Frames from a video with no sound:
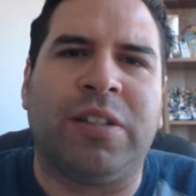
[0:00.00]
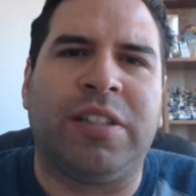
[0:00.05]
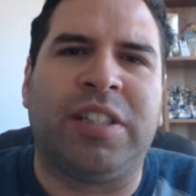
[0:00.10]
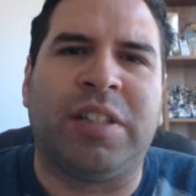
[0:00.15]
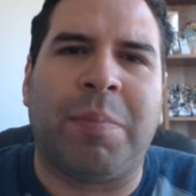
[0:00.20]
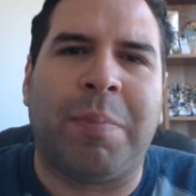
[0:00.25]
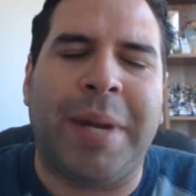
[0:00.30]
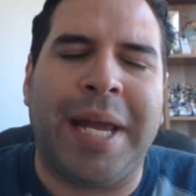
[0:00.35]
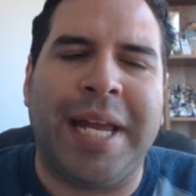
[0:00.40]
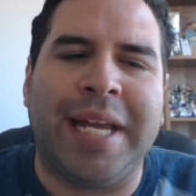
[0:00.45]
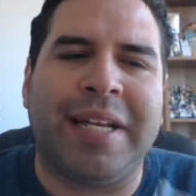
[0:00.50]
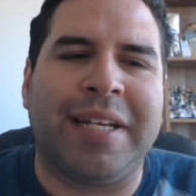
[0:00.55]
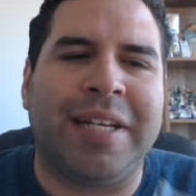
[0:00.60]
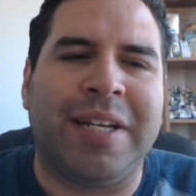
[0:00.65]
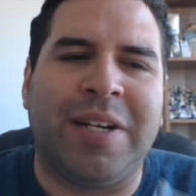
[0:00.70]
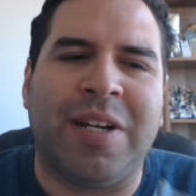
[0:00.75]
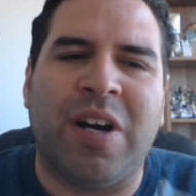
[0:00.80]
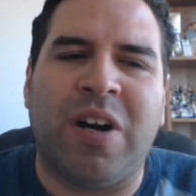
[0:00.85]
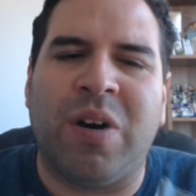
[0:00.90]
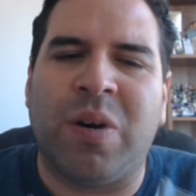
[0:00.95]
to make,
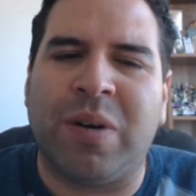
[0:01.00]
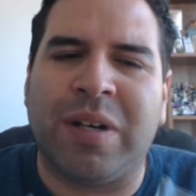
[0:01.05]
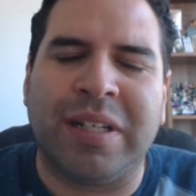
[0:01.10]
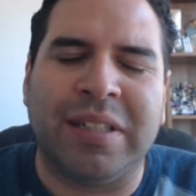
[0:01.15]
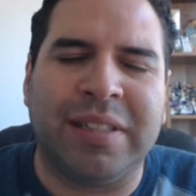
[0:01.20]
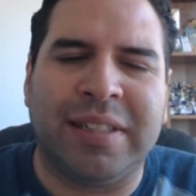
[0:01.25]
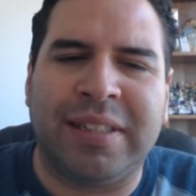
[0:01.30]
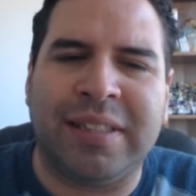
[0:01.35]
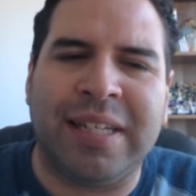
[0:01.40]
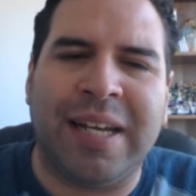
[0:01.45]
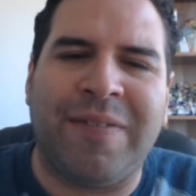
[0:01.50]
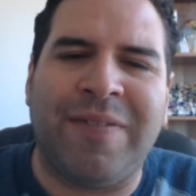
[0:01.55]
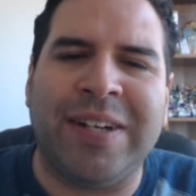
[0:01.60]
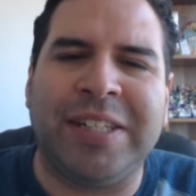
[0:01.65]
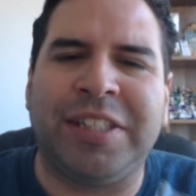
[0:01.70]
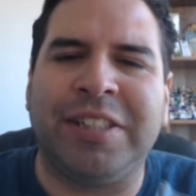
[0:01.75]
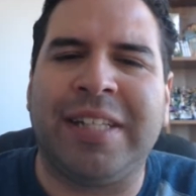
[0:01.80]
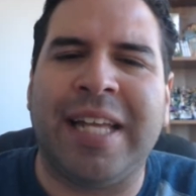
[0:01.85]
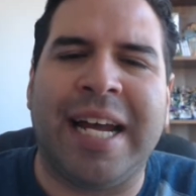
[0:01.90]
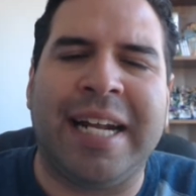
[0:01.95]
because
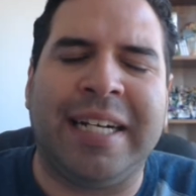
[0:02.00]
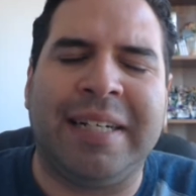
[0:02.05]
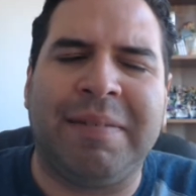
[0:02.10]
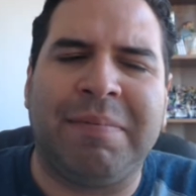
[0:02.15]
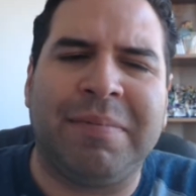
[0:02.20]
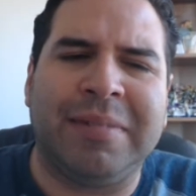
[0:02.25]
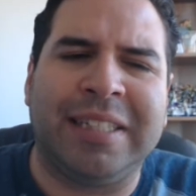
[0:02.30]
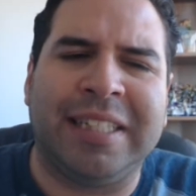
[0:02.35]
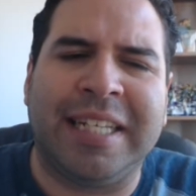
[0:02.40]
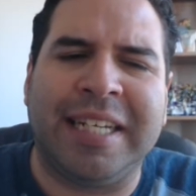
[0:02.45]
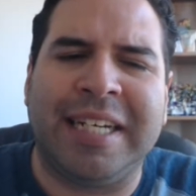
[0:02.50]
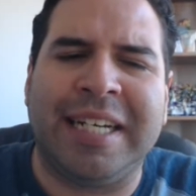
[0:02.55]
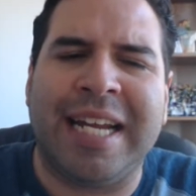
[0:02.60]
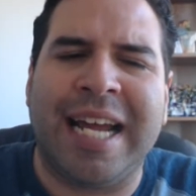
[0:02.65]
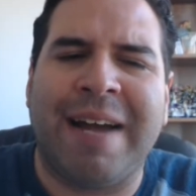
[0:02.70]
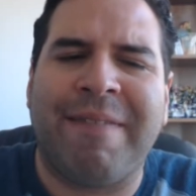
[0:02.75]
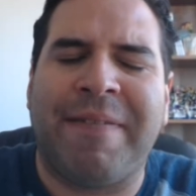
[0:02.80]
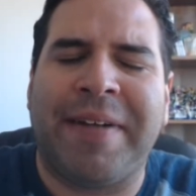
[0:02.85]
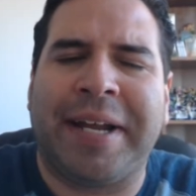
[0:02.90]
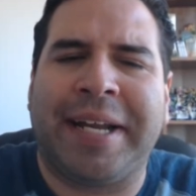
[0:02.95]
Adventure Time didn't
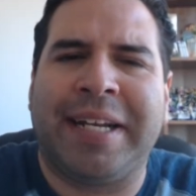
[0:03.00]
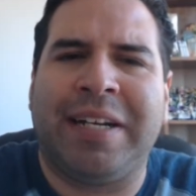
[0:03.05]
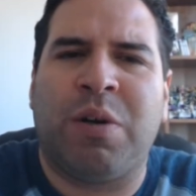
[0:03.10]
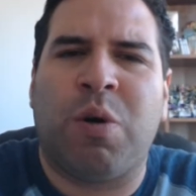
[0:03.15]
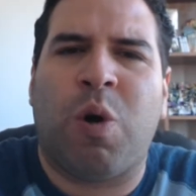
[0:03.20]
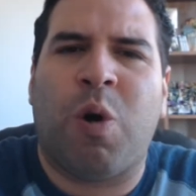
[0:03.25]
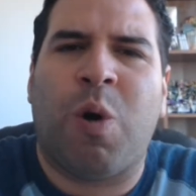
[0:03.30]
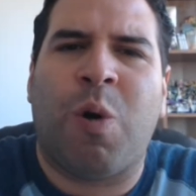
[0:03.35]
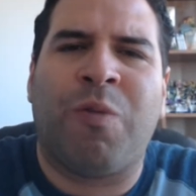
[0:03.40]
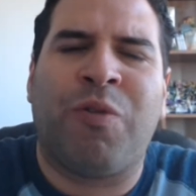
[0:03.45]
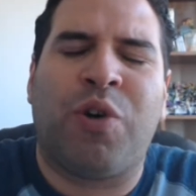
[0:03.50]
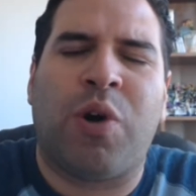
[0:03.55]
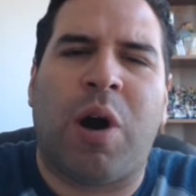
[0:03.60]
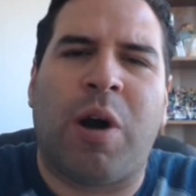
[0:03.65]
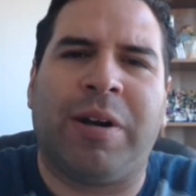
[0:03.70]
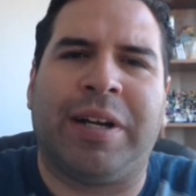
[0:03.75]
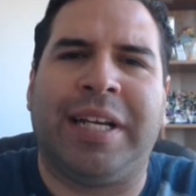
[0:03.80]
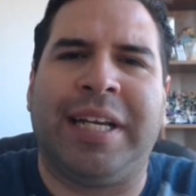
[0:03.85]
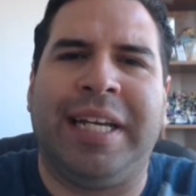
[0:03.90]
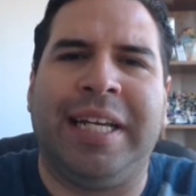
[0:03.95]
have like an
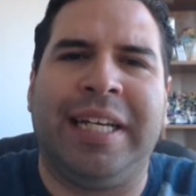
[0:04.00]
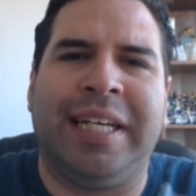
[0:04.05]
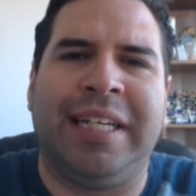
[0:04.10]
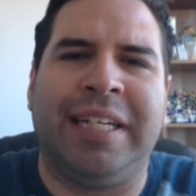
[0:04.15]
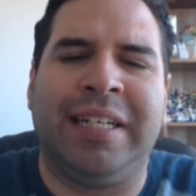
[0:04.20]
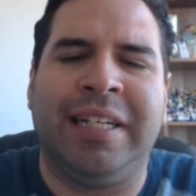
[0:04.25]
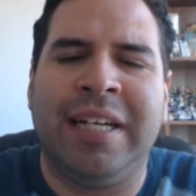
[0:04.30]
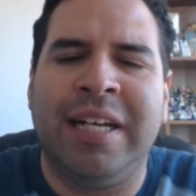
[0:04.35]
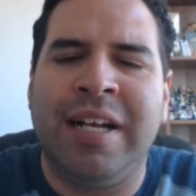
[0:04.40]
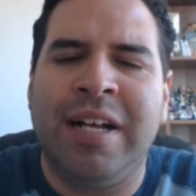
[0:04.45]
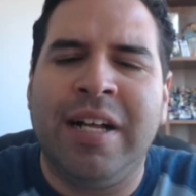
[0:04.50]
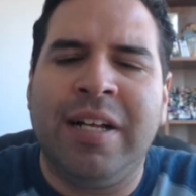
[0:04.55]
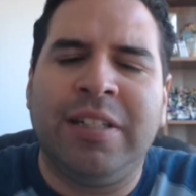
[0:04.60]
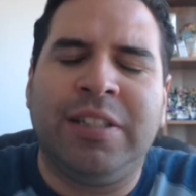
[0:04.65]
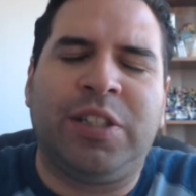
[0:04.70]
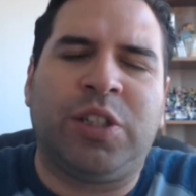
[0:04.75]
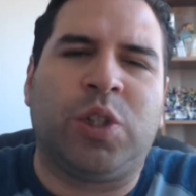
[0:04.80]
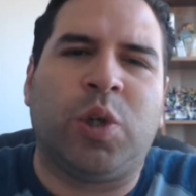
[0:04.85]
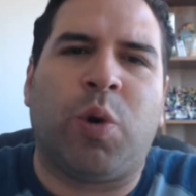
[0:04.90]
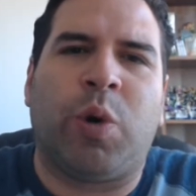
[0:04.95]
overarching
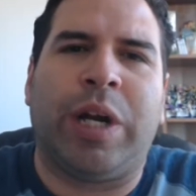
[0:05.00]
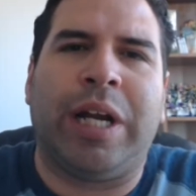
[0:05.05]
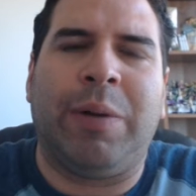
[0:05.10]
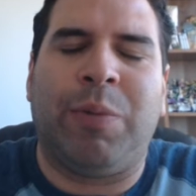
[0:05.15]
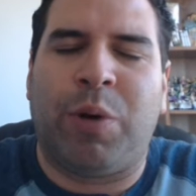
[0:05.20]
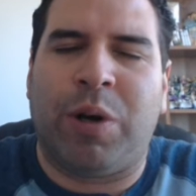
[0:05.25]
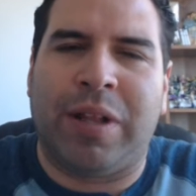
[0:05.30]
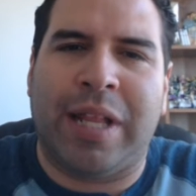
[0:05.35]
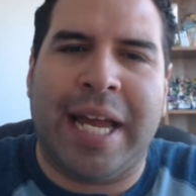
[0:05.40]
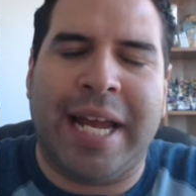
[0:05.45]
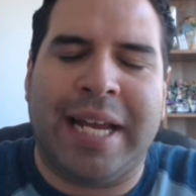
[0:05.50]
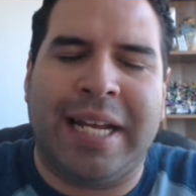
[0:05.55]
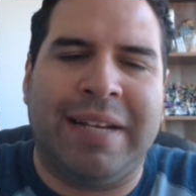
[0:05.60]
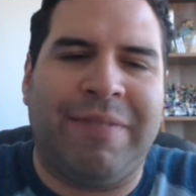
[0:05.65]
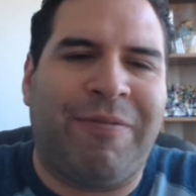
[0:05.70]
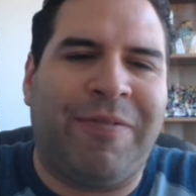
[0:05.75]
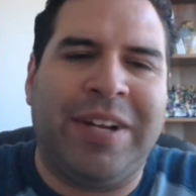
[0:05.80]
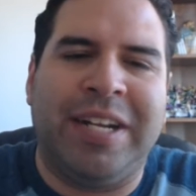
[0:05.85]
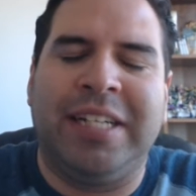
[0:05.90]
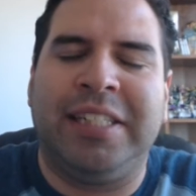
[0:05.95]
story where like
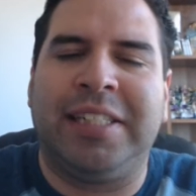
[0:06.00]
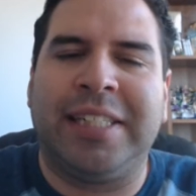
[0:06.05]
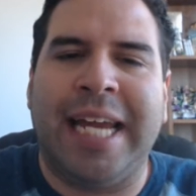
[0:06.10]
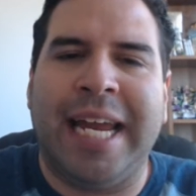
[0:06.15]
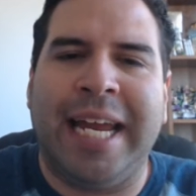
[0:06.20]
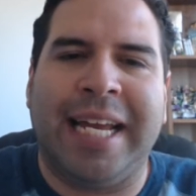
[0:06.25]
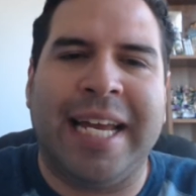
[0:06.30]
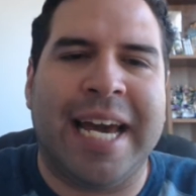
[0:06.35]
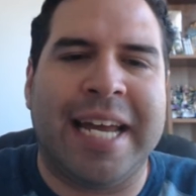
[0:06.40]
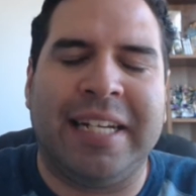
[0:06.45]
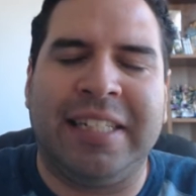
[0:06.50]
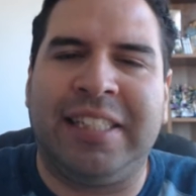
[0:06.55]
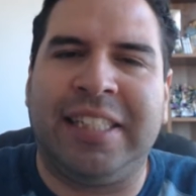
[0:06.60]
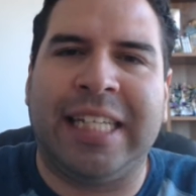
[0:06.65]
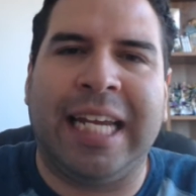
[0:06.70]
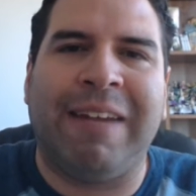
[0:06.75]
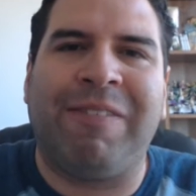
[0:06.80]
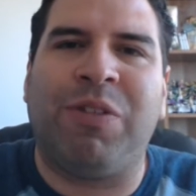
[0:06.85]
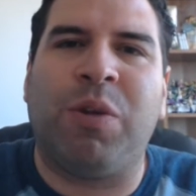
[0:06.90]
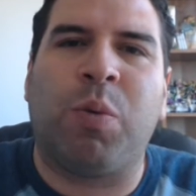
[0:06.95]
Finn and Jake had to
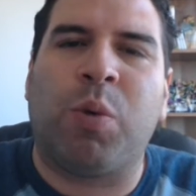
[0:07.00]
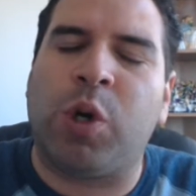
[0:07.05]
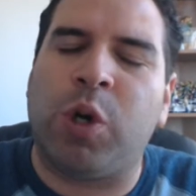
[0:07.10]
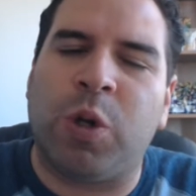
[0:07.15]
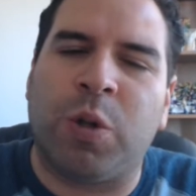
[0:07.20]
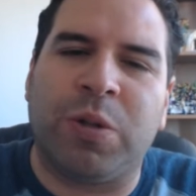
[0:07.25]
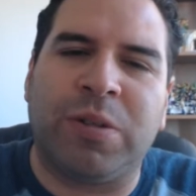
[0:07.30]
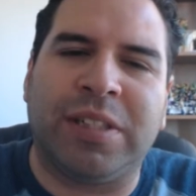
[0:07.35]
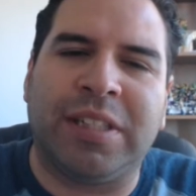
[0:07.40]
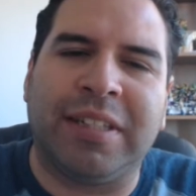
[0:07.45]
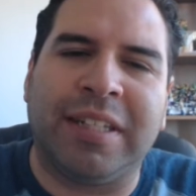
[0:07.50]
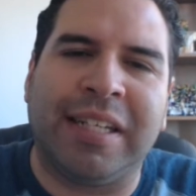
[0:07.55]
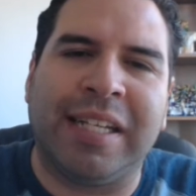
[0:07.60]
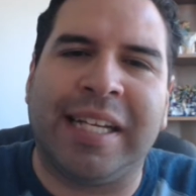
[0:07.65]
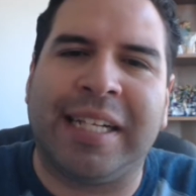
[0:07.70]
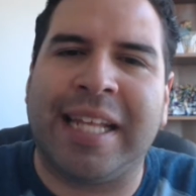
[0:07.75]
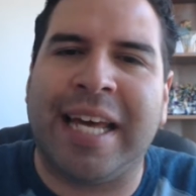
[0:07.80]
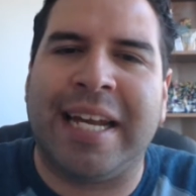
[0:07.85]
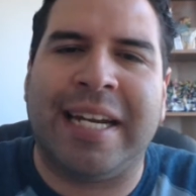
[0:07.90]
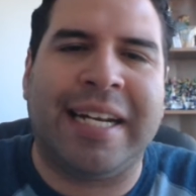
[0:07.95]
save the world or something
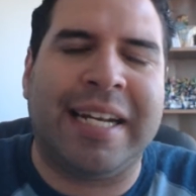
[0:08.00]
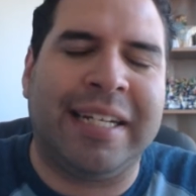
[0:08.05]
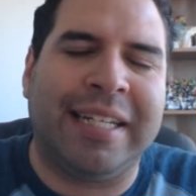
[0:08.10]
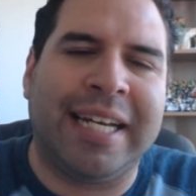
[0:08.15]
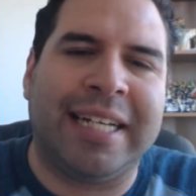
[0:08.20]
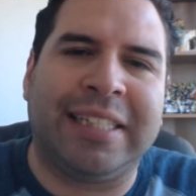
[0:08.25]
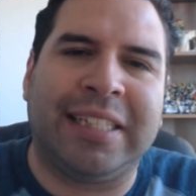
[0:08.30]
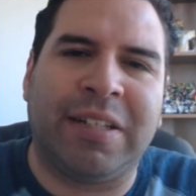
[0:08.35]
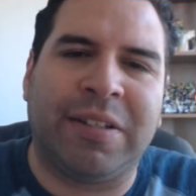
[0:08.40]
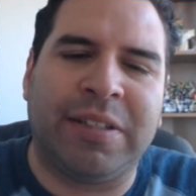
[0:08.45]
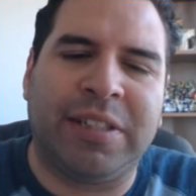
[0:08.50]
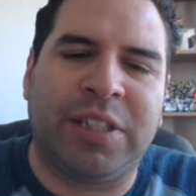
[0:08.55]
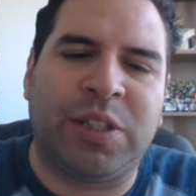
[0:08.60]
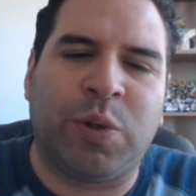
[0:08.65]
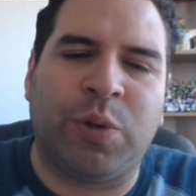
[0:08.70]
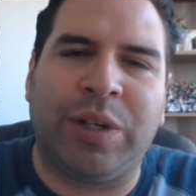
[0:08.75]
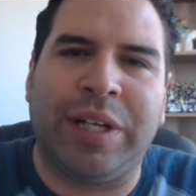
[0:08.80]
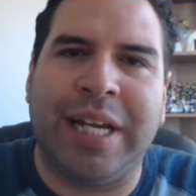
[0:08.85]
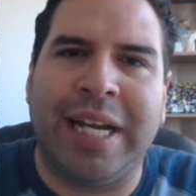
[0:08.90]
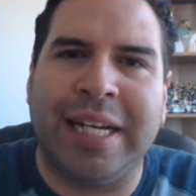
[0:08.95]
like that, and that's how the
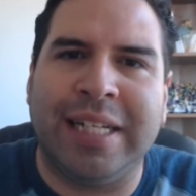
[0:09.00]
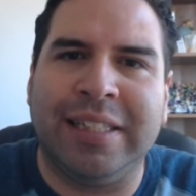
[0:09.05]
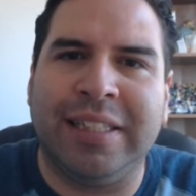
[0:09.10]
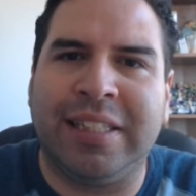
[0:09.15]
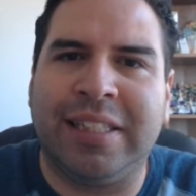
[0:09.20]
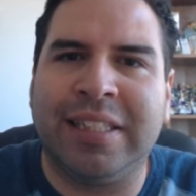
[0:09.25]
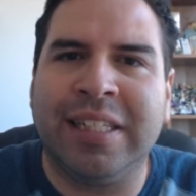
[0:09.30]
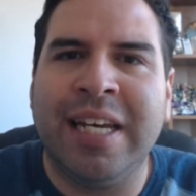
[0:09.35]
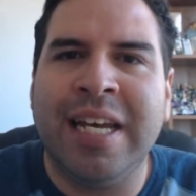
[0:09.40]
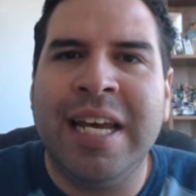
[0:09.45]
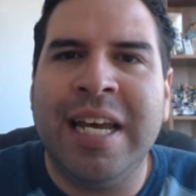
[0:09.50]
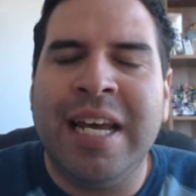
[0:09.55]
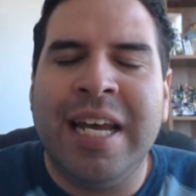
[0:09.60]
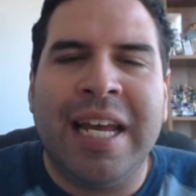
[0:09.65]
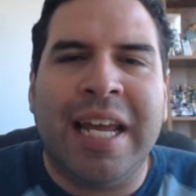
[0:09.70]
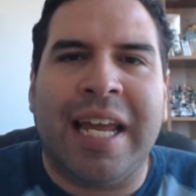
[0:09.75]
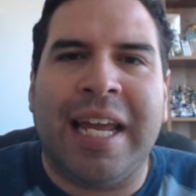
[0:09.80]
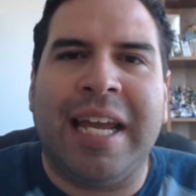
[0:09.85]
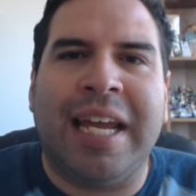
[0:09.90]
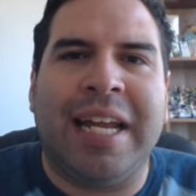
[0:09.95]
story ends.
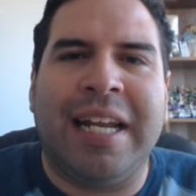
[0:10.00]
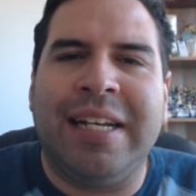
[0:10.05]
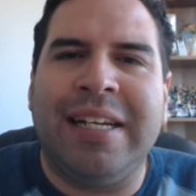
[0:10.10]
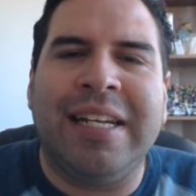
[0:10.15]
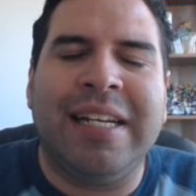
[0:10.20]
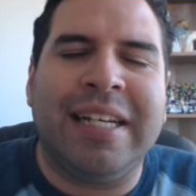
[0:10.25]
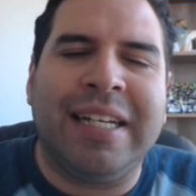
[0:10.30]
And